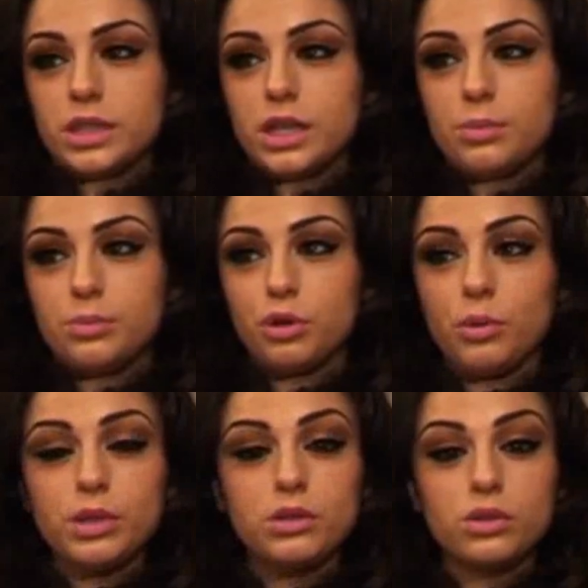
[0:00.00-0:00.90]
I'd
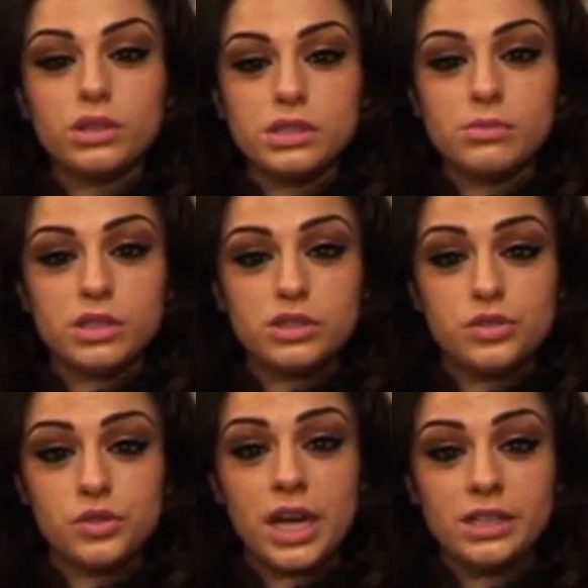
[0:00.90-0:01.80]
probably call it something
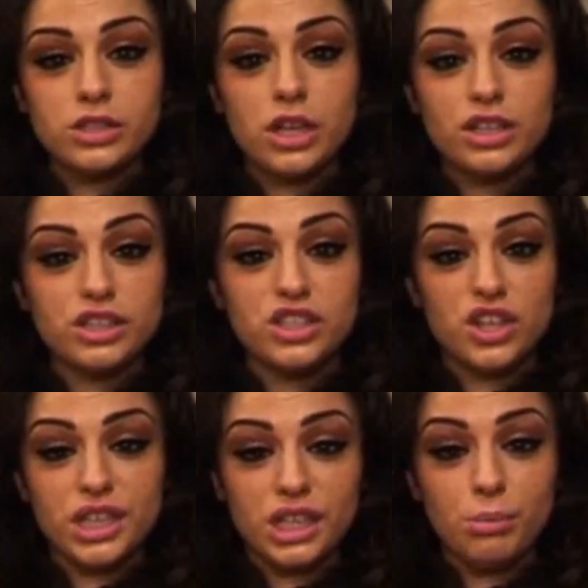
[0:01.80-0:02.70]
strange like
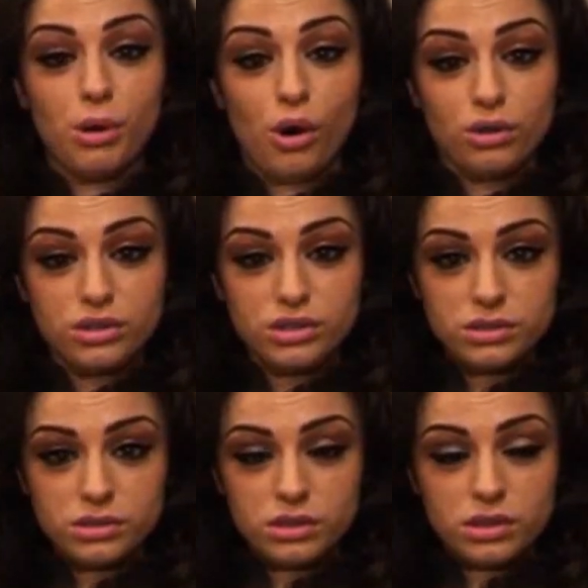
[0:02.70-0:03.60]
Stuck in a
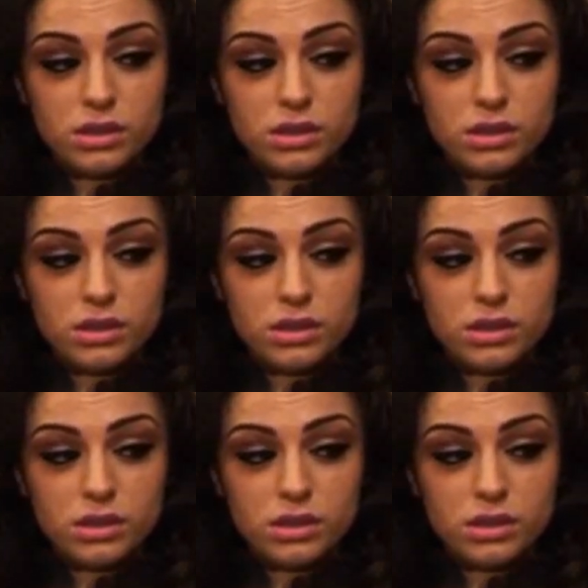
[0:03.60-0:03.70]
Box,